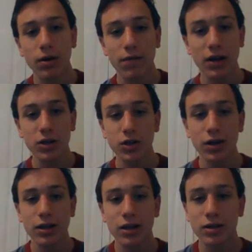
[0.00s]
But
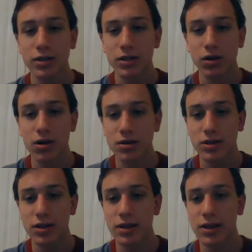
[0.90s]
eventually it does
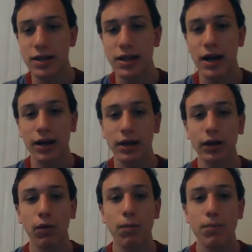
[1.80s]
start to thin out a
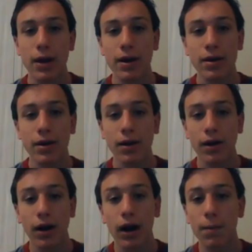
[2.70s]
little bit.
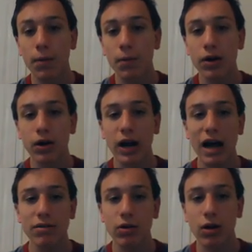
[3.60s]
All right, but we could
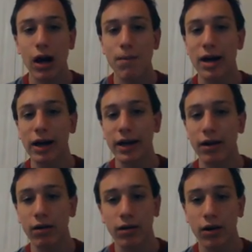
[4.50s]
have a little comeback
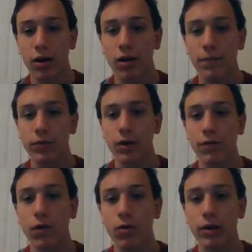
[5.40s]
here
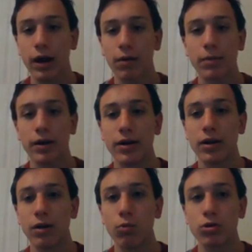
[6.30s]
of cold air, but
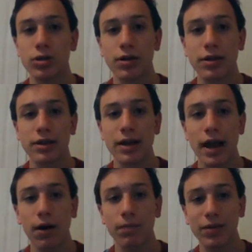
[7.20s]
it will start to
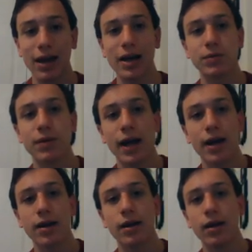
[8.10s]
thin out as we
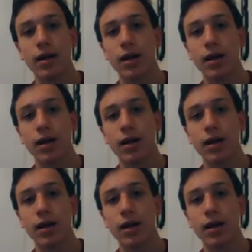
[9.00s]
head